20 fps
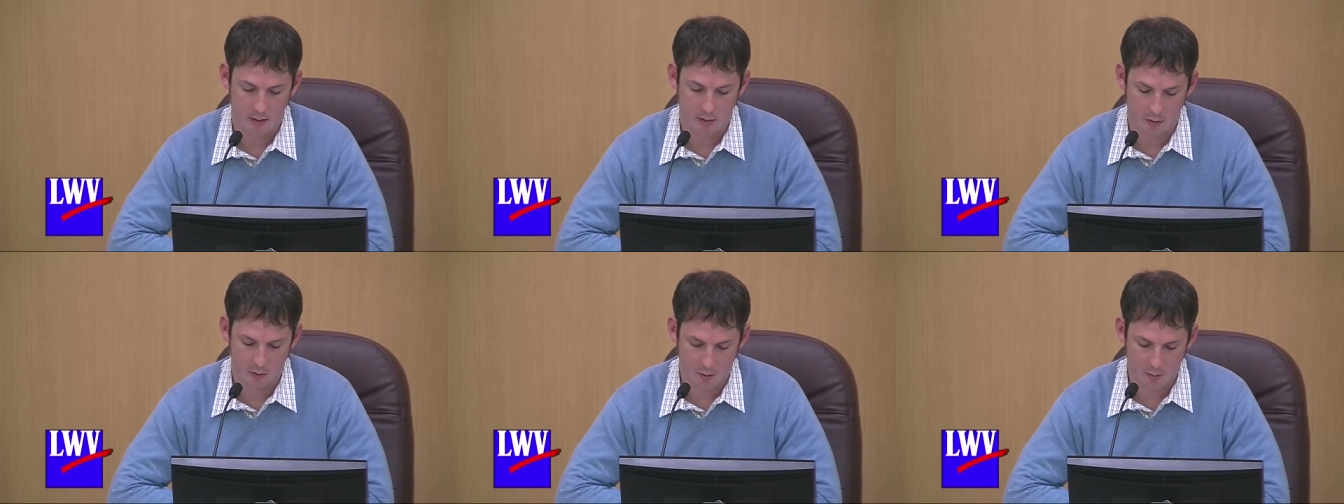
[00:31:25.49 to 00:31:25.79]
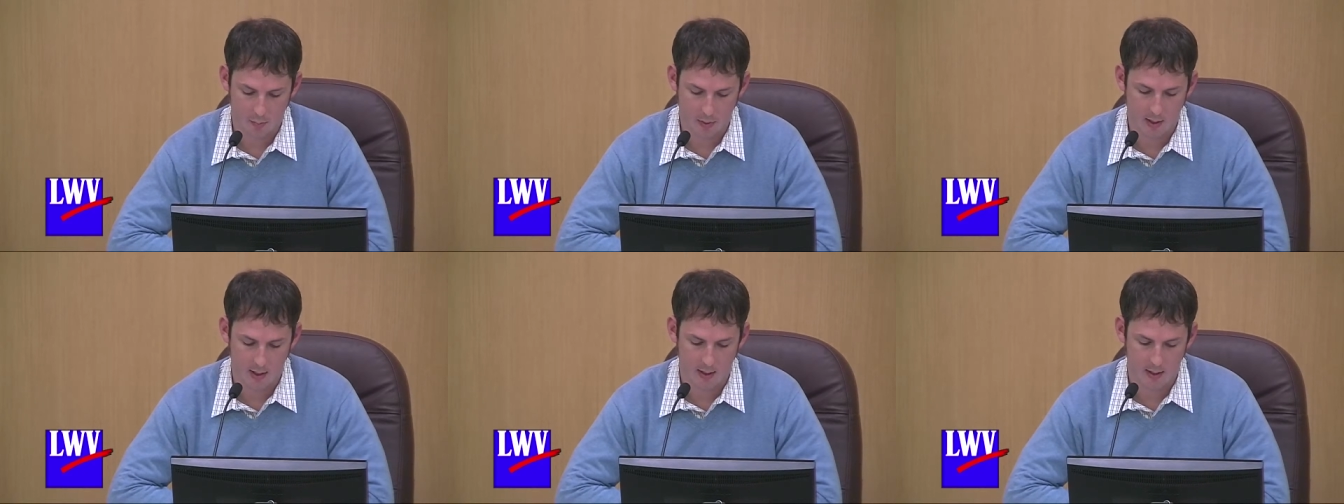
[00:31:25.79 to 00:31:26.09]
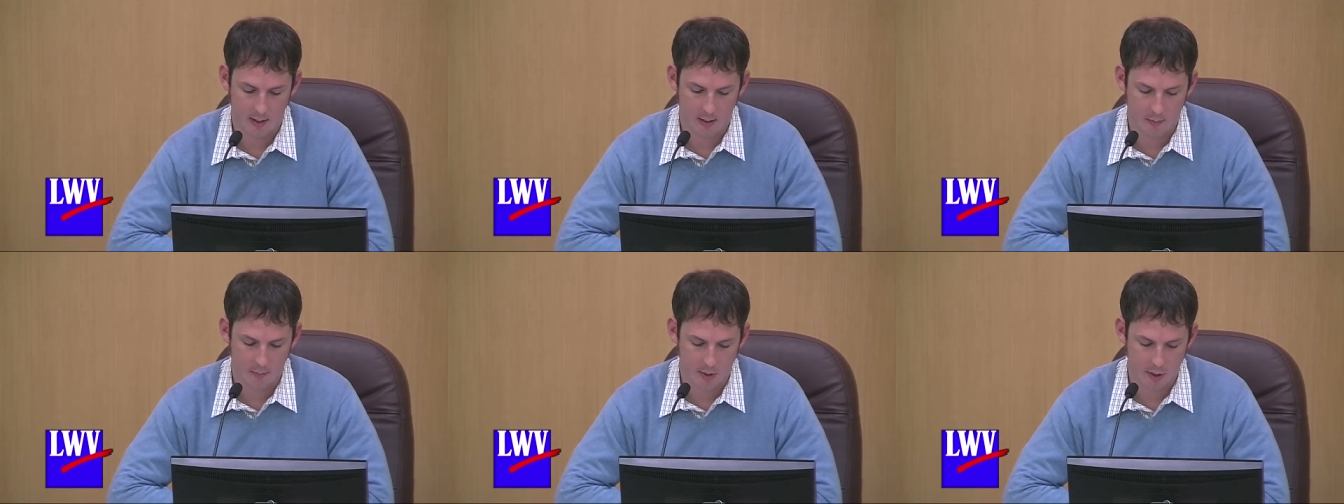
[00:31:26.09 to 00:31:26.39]

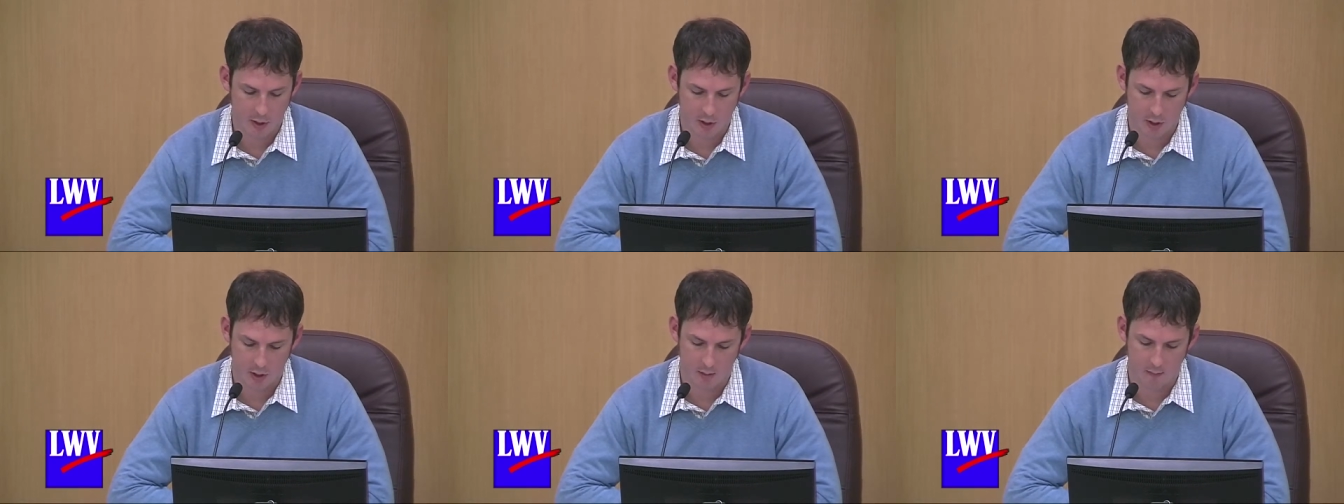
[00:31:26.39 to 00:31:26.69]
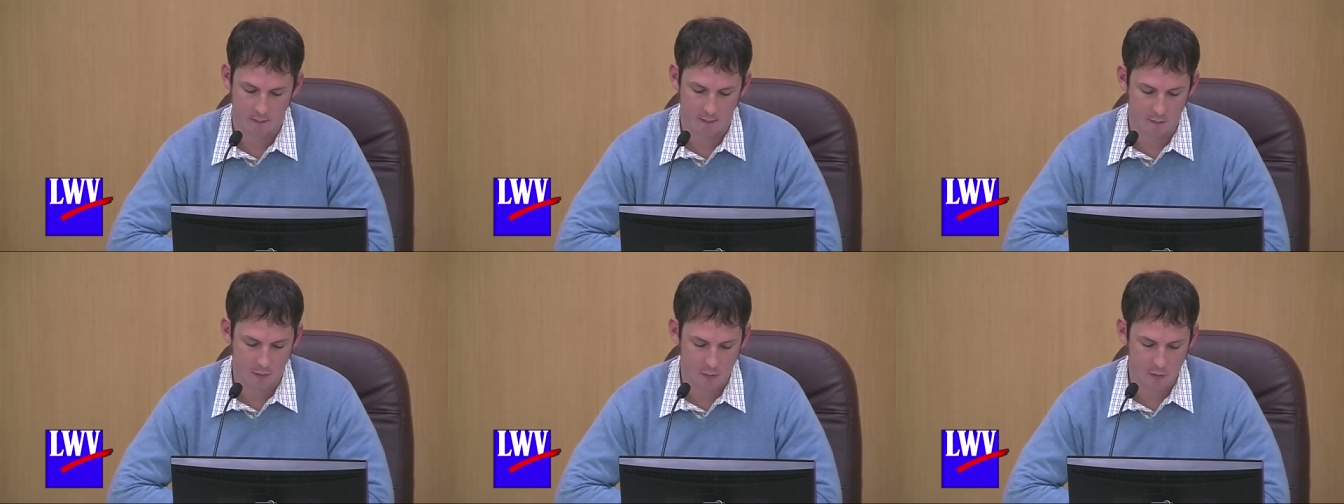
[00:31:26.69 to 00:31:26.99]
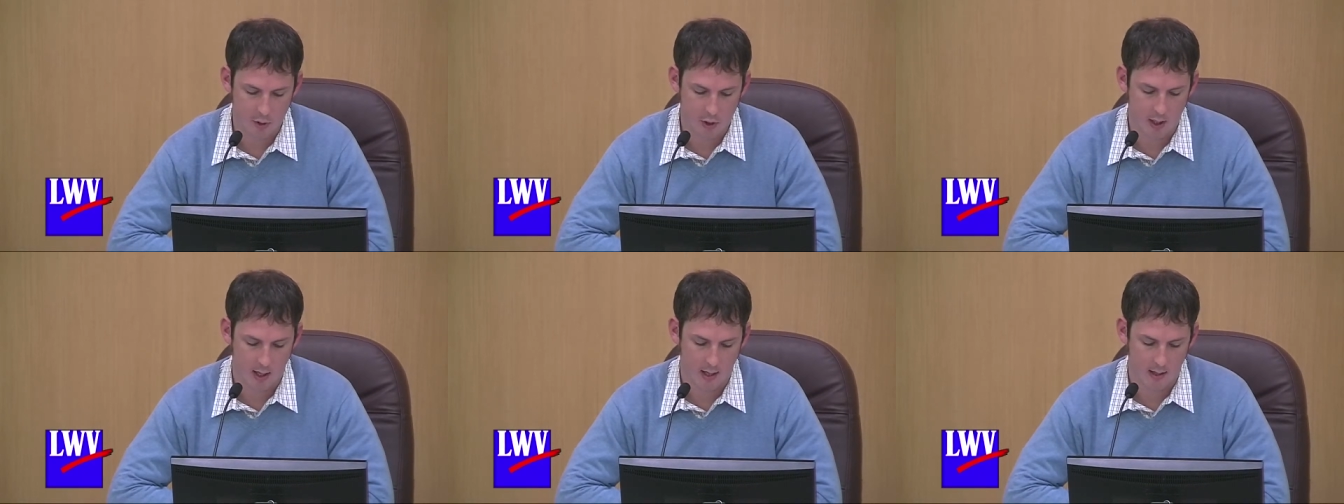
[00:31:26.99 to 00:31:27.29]
European Commission
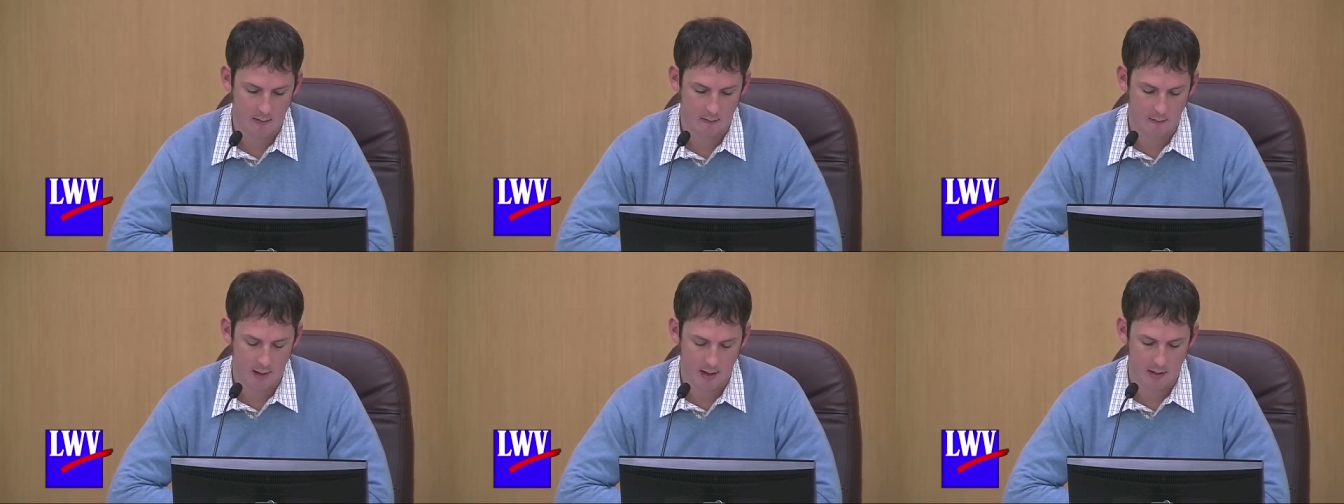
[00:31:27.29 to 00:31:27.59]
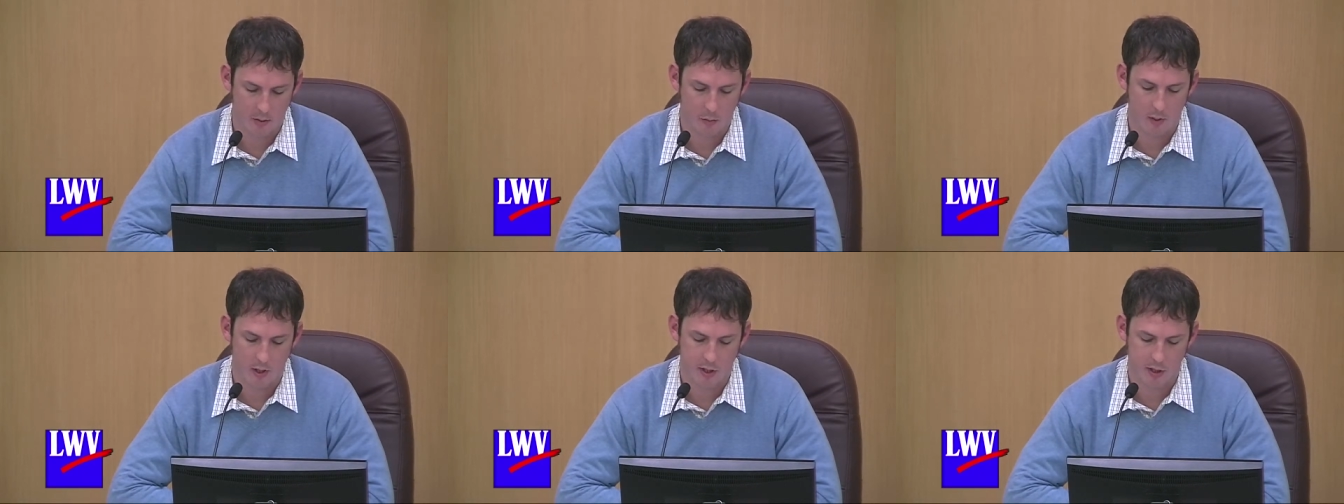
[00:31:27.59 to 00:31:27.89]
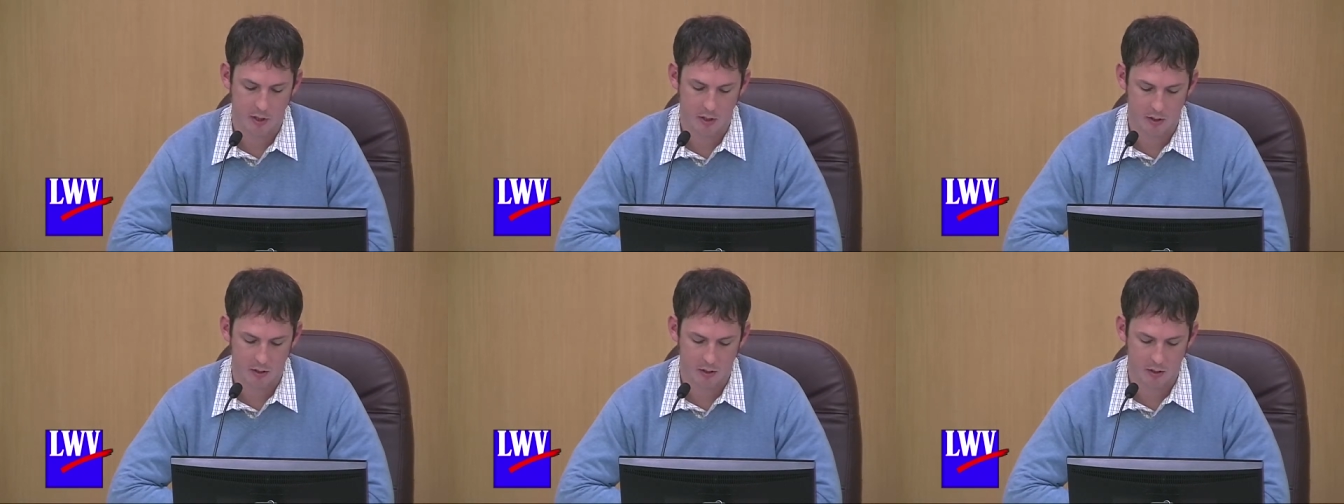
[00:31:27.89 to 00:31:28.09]
Food Chain Evaluation